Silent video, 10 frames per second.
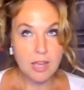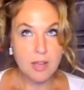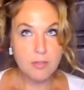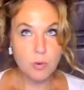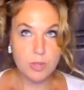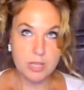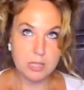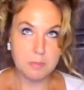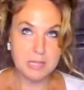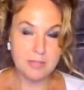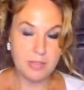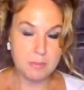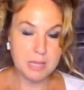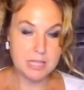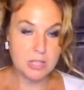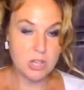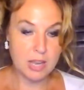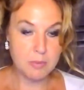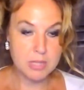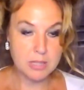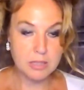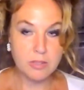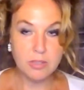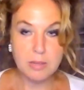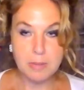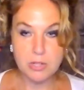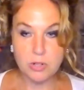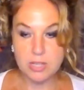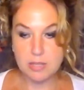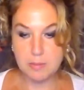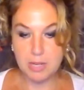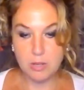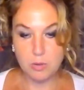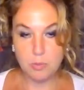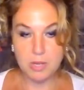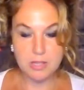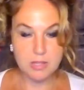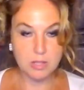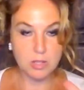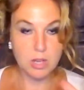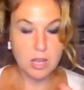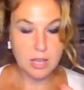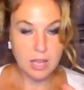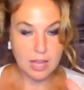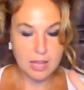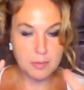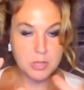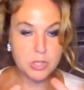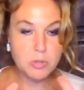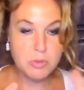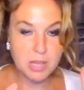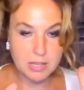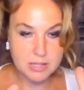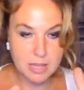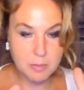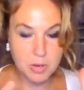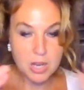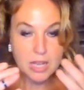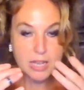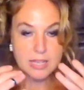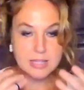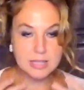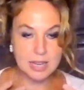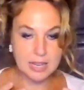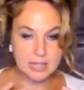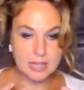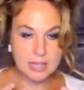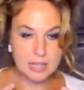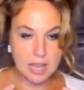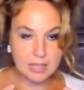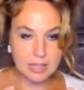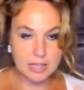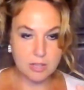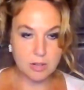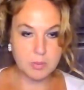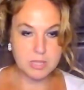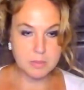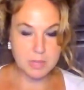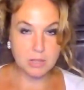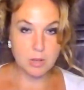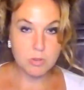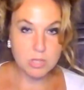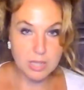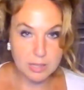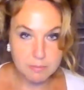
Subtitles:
for this specific message, I was literally picturing somebody who was it was 2 things. They were standing and like, when somebody goes to like